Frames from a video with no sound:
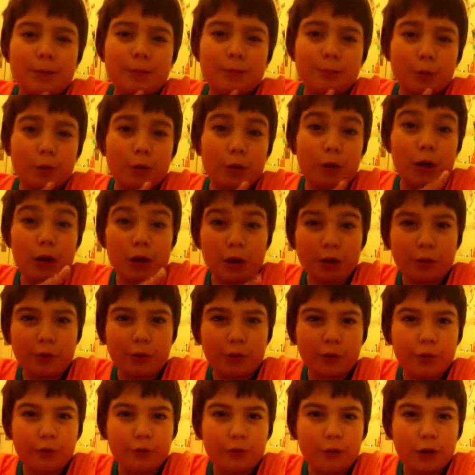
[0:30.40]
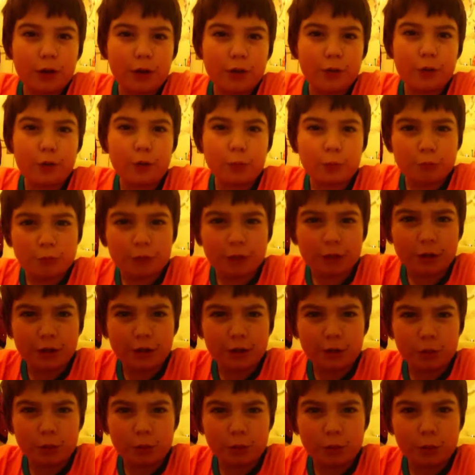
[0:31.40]
But iPhone 5
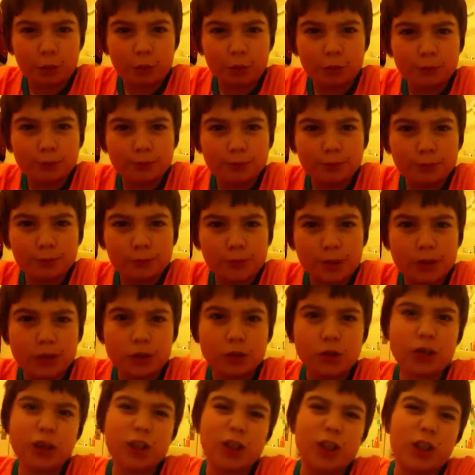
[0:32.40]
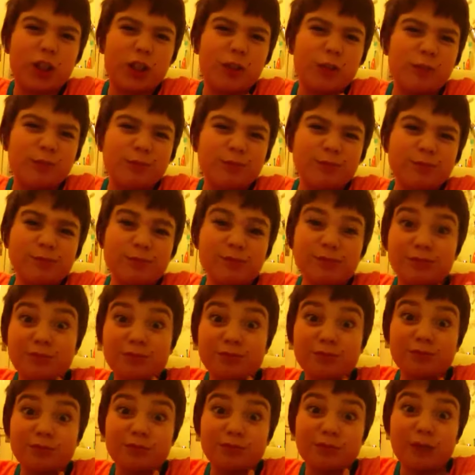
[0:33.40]
pretty cool. So
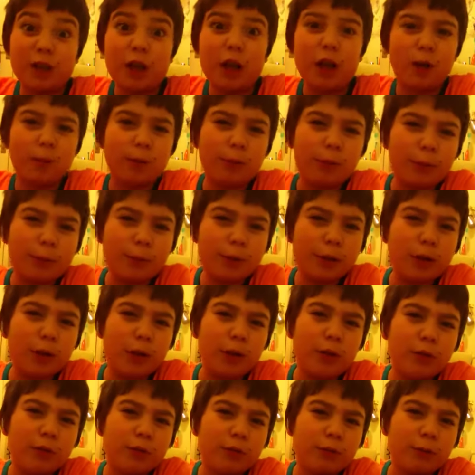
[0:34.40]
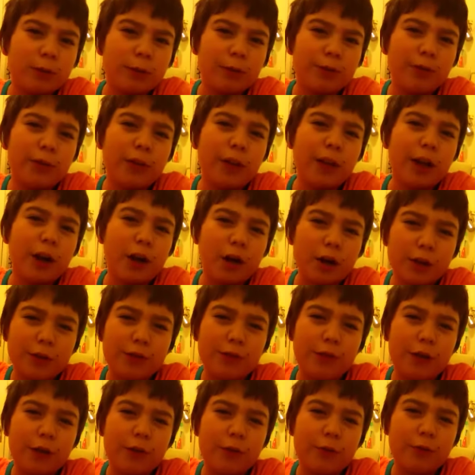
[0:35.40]
I'll probably go with the
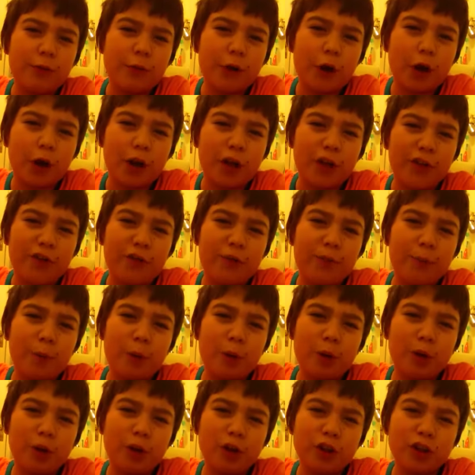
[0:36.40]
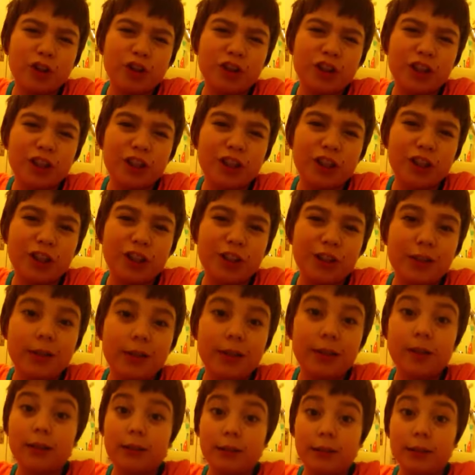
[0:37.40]
iPhone 5, but
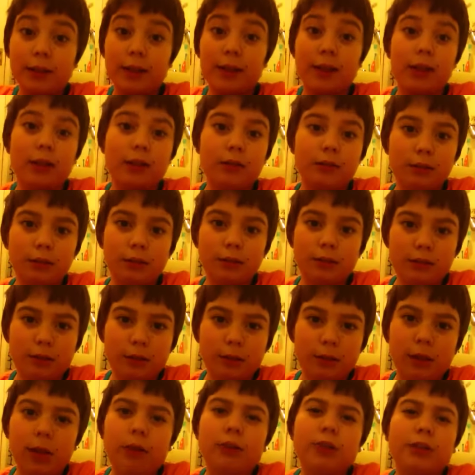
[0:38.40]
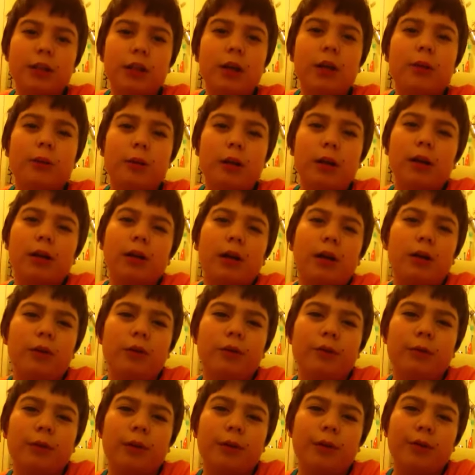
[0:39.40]
yeah, uh, so I'll go
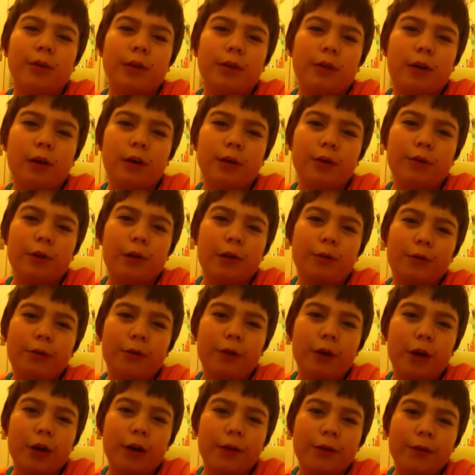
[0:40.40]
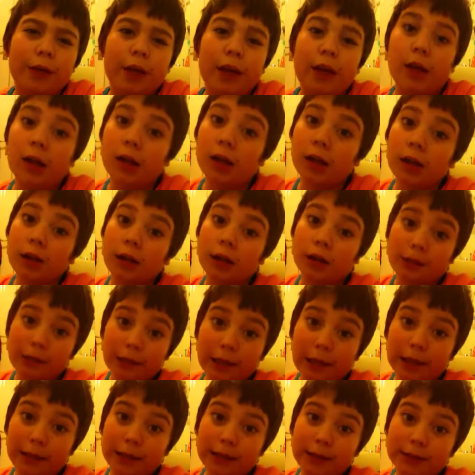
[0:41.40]
with the iPhone 5
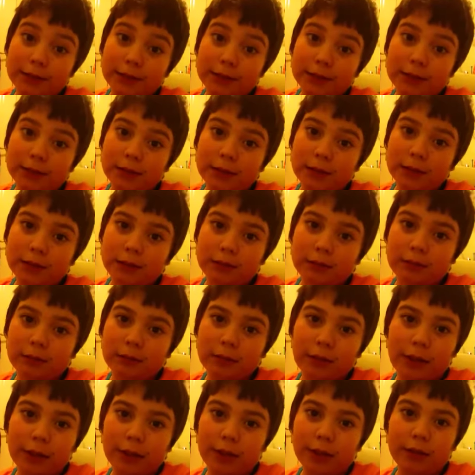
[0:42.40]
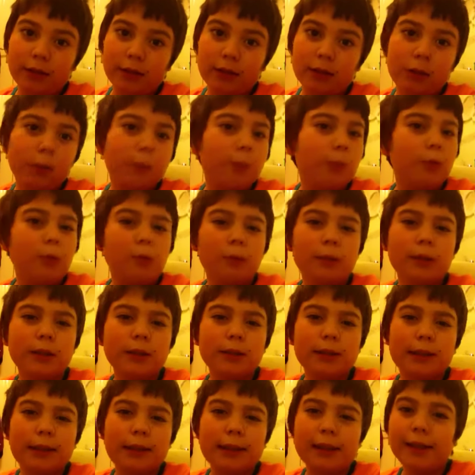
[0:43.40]
late in later, a couple of
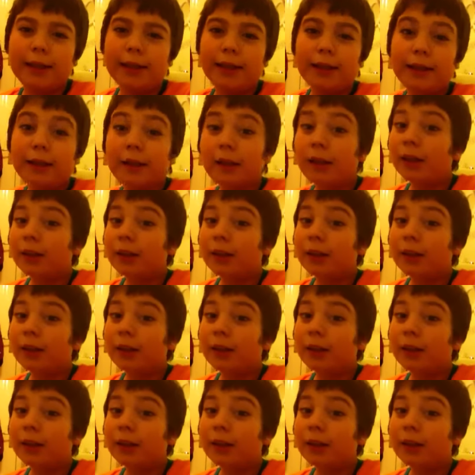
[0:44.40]
weeks later.